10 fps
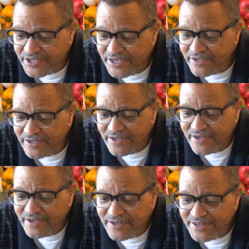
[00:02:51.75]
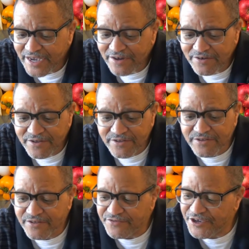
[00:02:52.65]
Okay, now
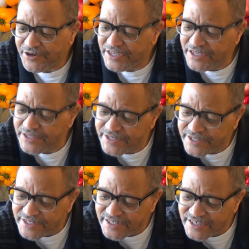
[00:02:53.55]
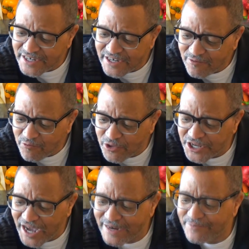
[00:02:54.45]
there is
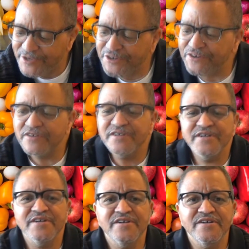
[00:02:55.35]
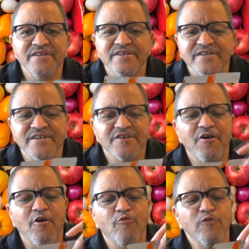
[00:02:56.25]
one item here
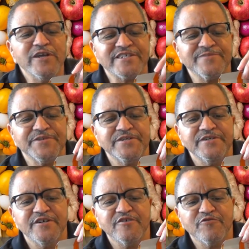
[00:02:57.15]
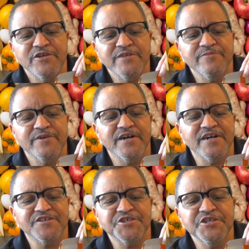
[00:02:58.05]
called Wisp cream
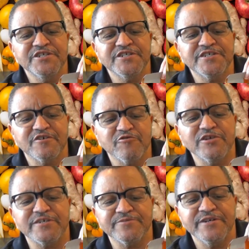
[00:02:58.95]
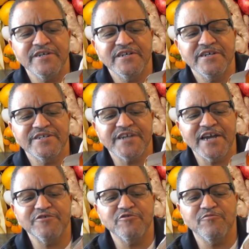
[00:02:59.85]
cheese crisp
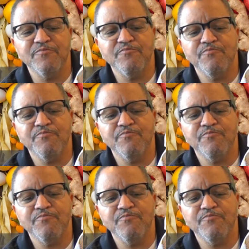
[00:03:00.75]
asado